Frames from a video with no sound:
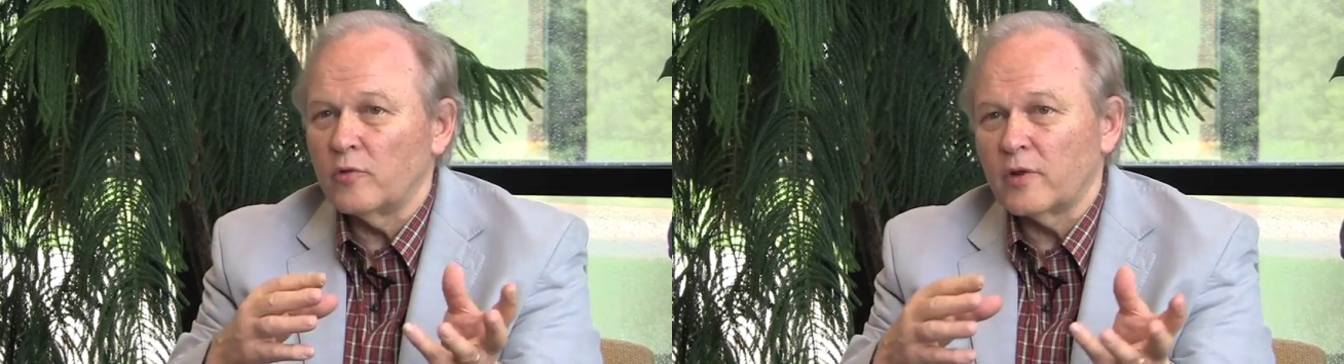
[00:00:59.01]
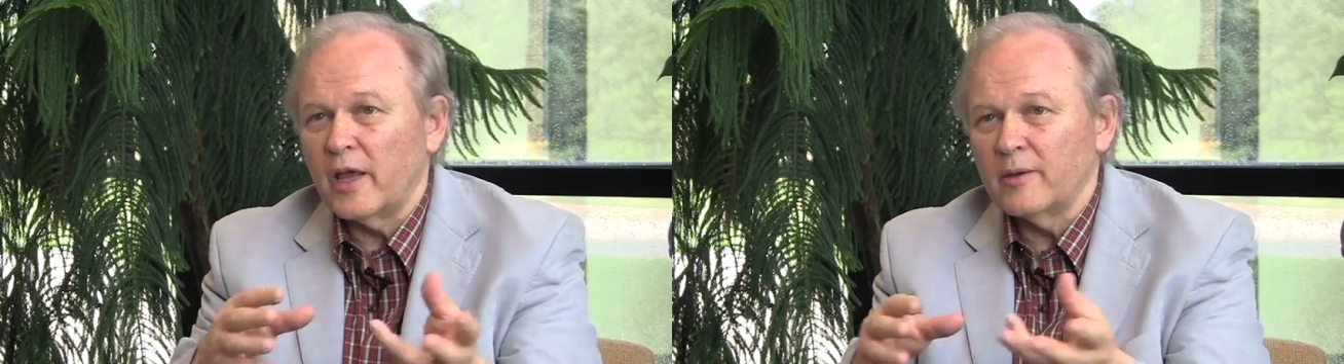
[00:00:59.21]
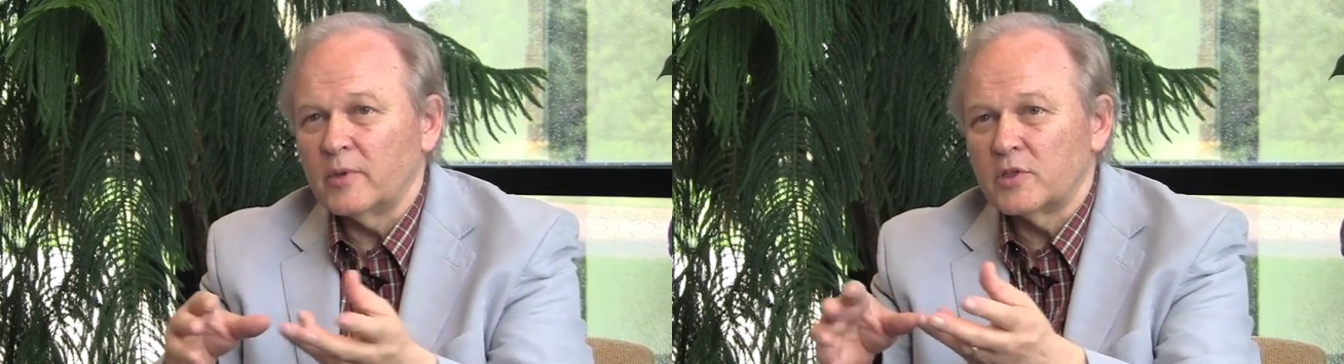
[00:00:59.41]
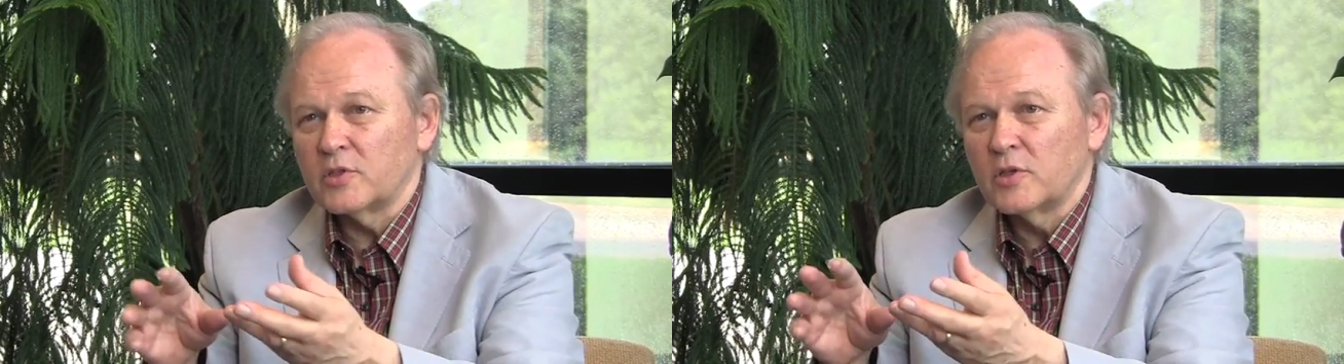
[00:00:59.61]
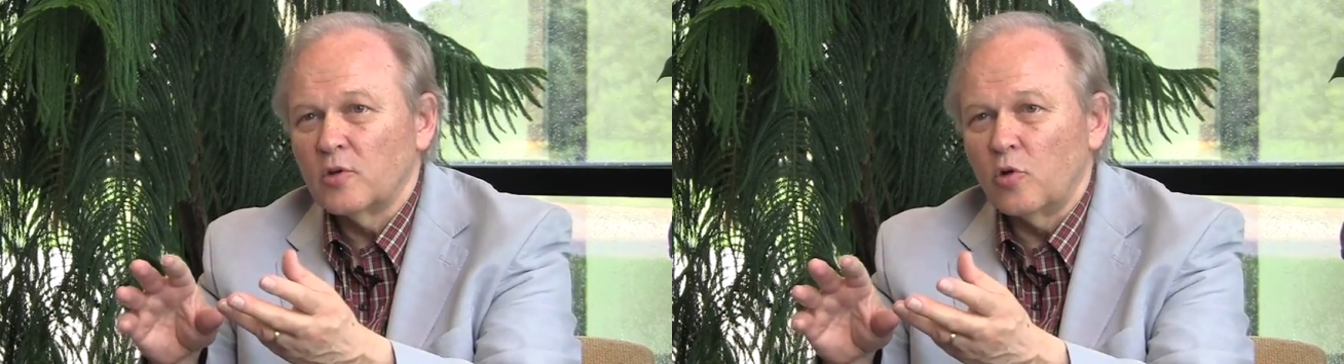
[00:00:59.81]
of climate
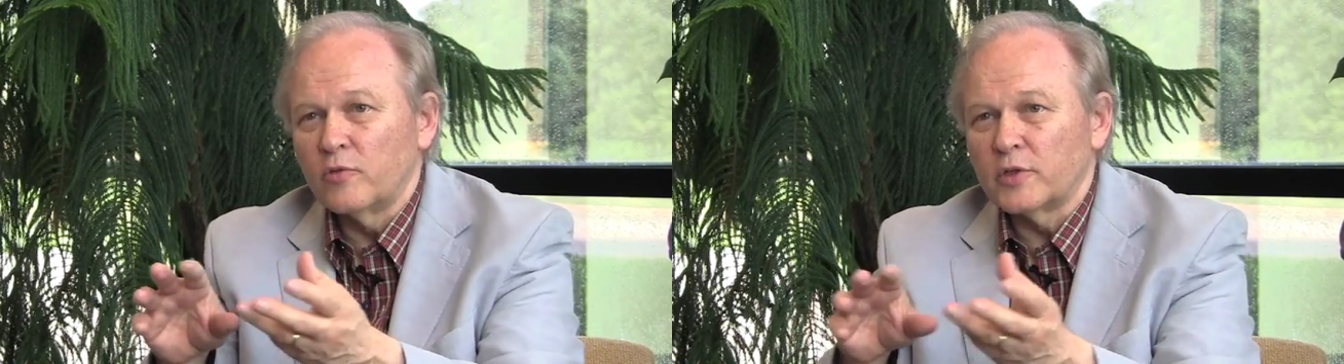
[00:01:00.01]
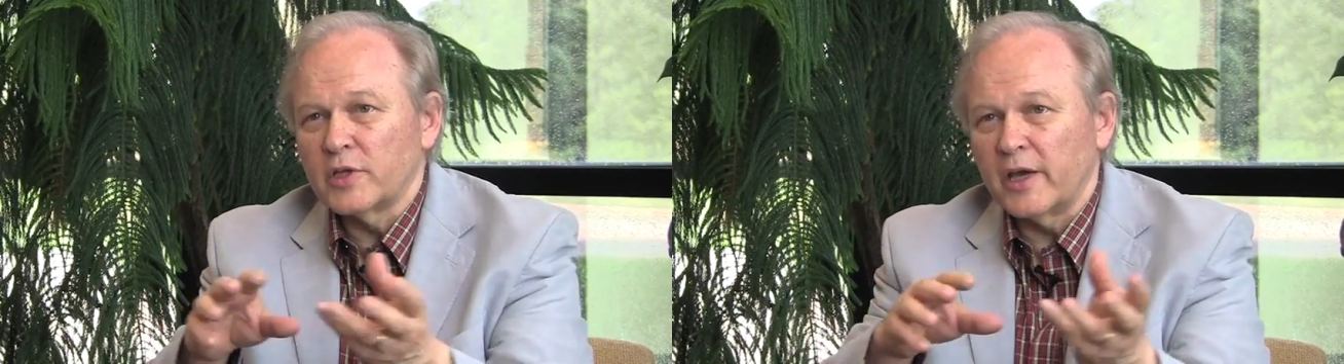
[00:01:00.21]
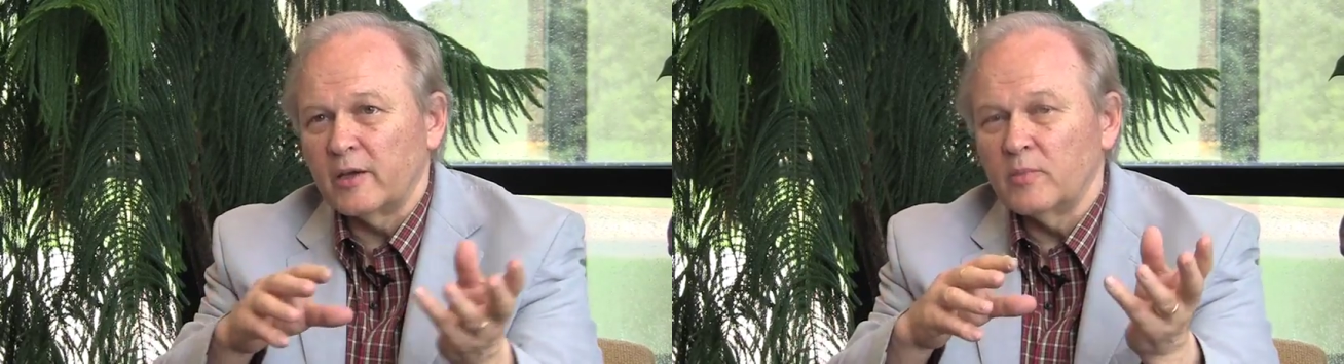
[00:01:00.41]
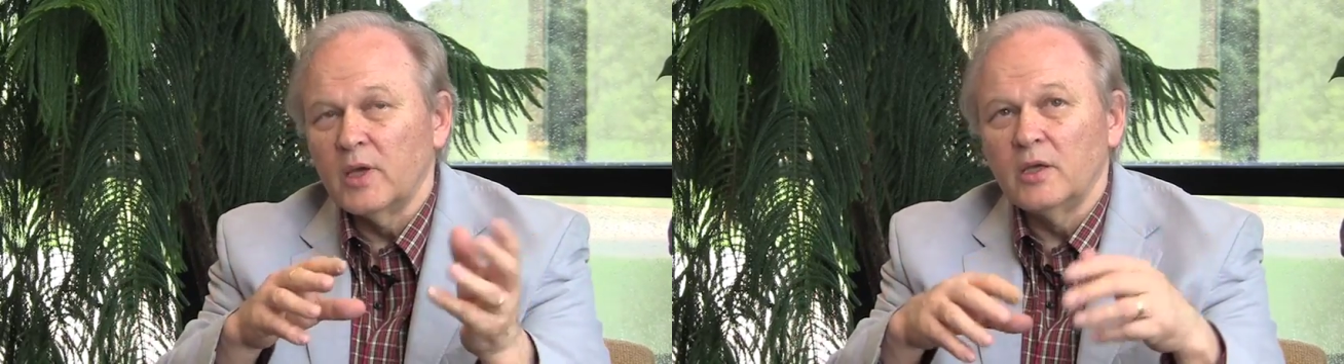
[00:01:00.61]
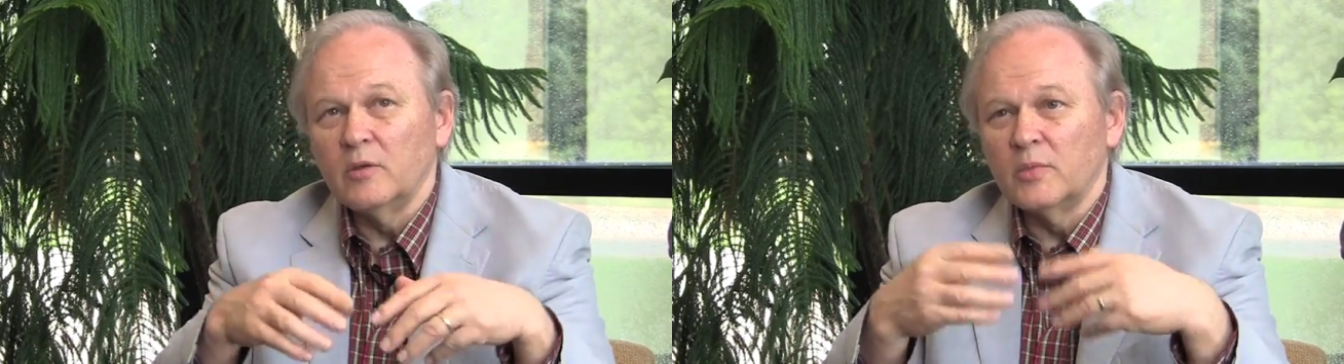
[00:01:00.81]
over time
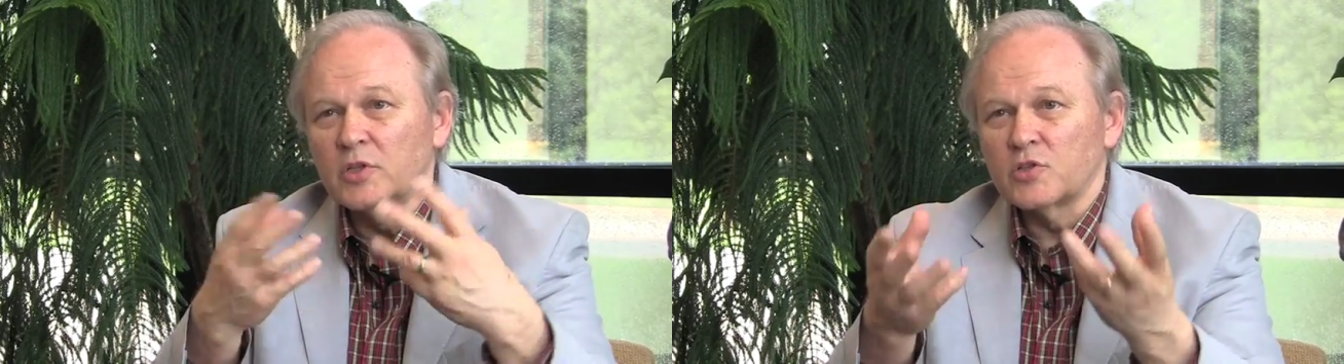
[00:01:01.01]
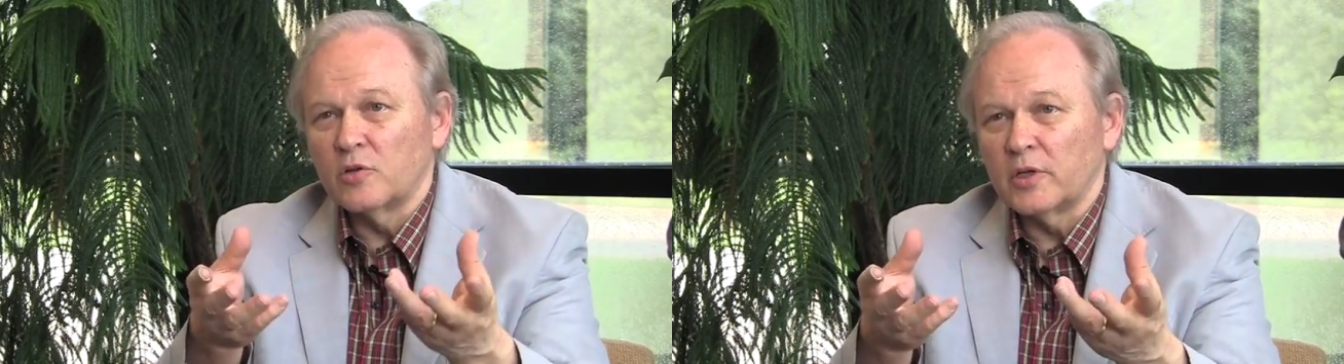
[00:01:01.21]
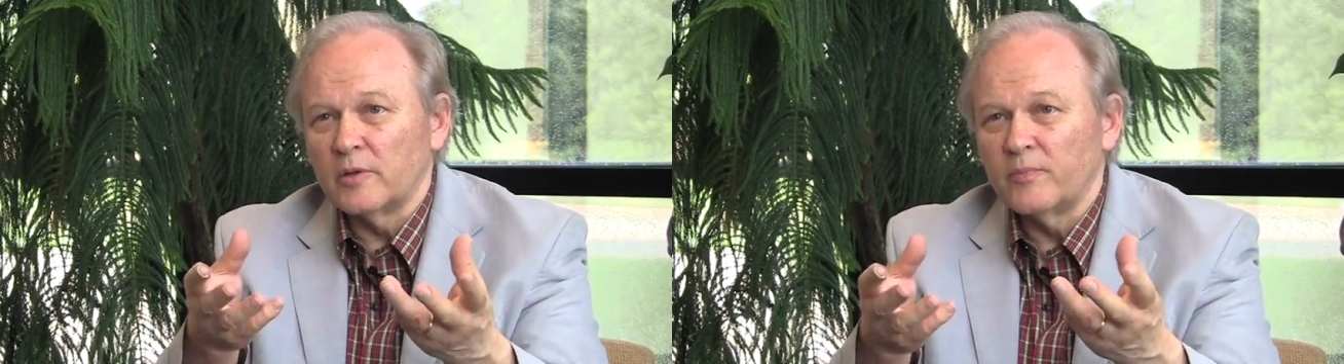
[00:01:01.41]
in Minnesota.